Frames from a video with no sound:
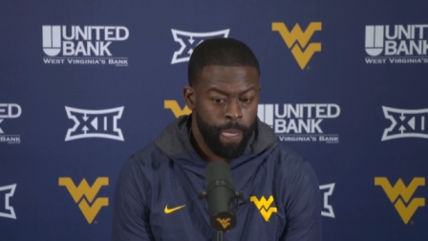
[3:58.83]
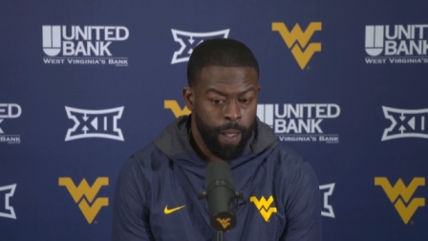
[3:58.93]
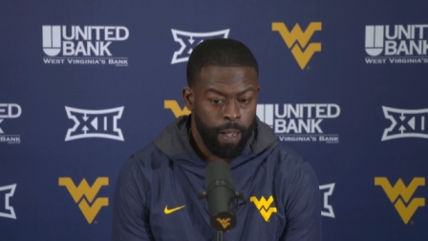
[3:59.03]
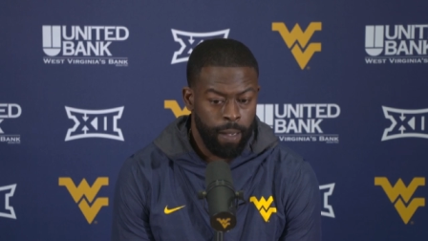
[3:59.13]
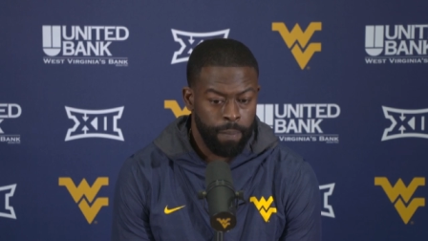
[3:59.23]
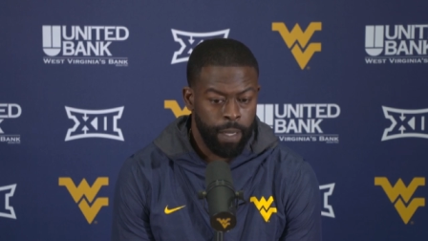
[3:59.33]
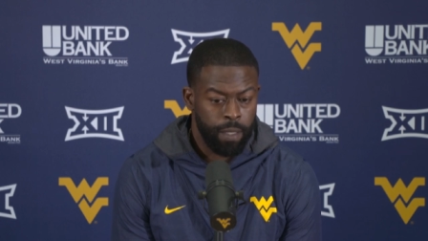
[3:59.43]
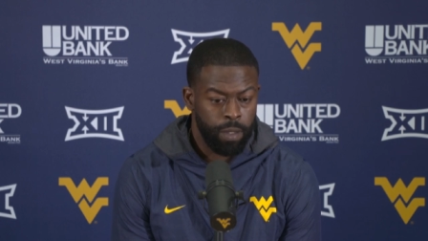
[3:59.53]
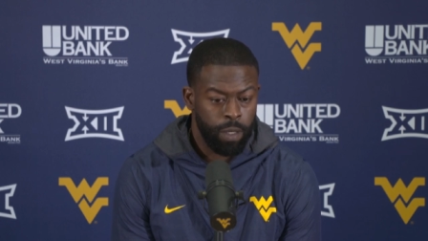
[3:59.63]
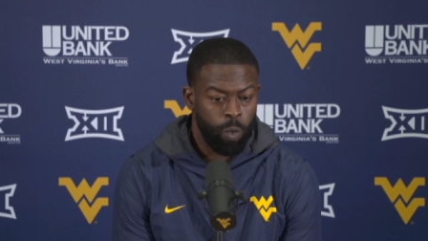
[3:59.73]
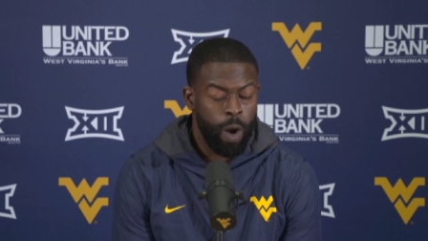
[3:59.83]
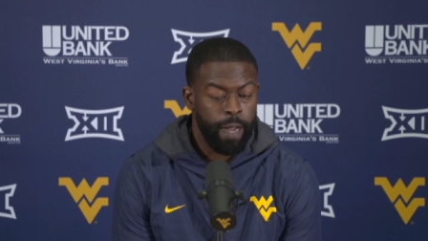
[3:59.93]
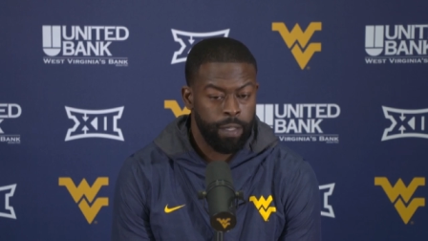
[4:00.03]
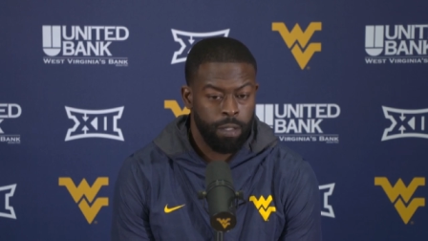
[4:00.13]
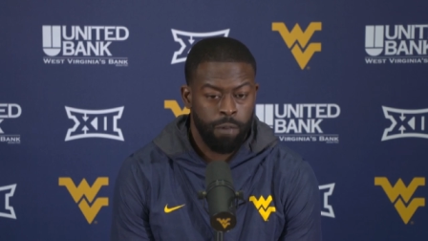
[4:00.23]
and
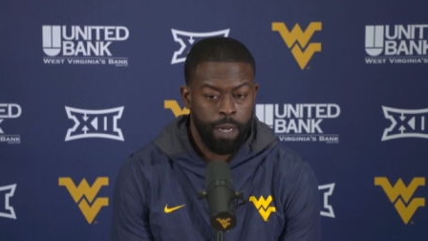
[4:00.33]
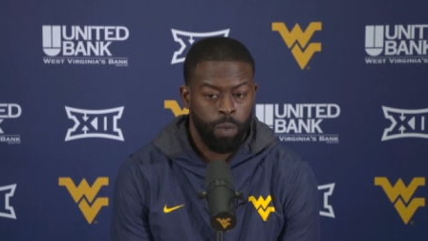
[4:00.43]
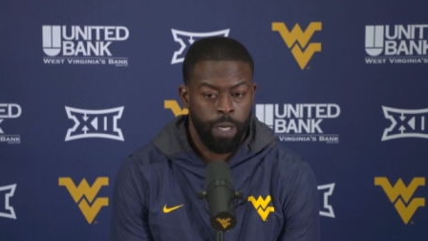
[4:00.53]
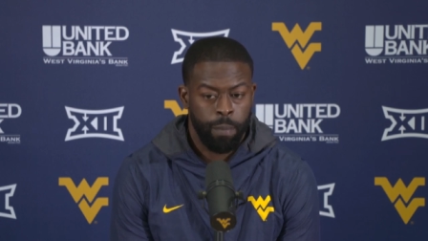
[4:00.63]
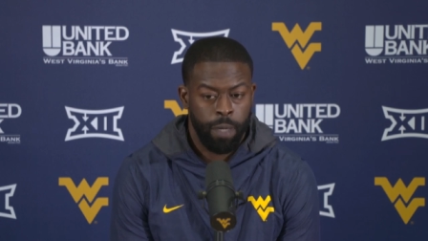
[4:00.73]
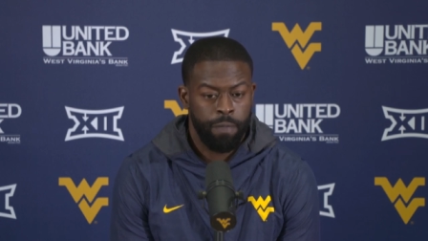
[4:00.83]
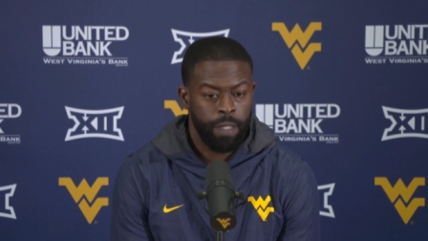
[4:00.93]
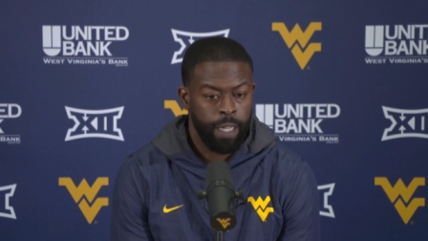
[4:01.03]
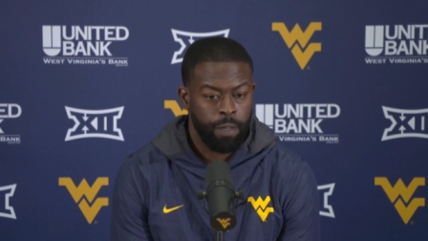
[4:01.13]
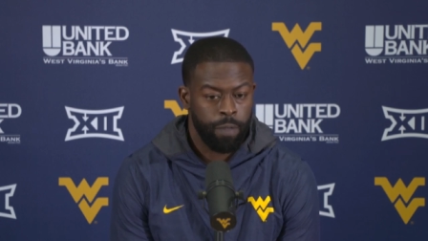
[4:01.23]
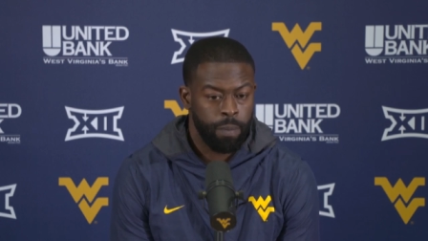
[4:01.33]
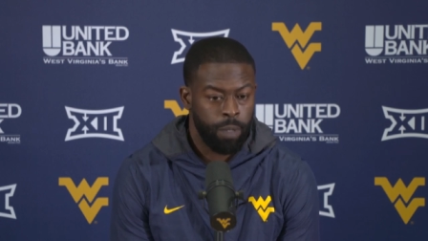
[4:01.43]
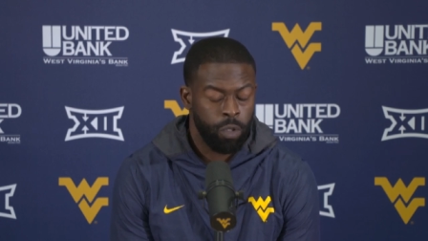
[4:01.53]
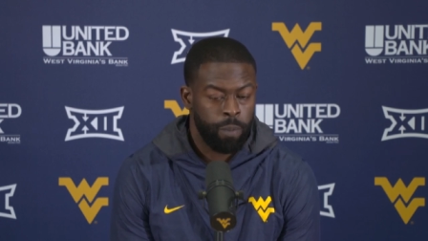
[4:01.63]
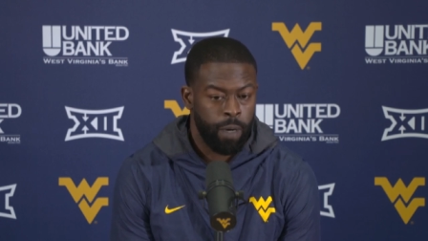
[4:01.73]
wired the right way above the neck for the
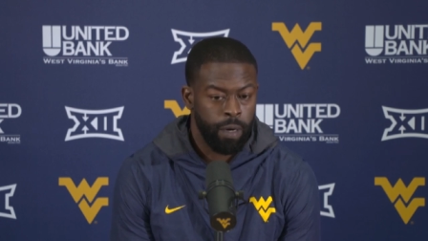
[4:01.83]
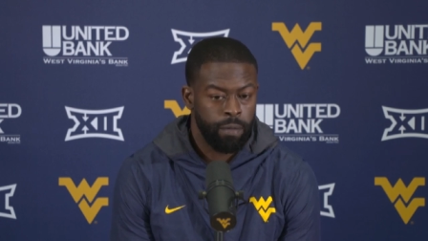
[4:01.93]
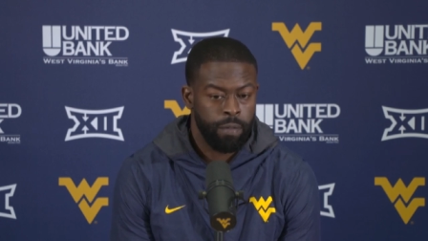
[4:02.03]
most part.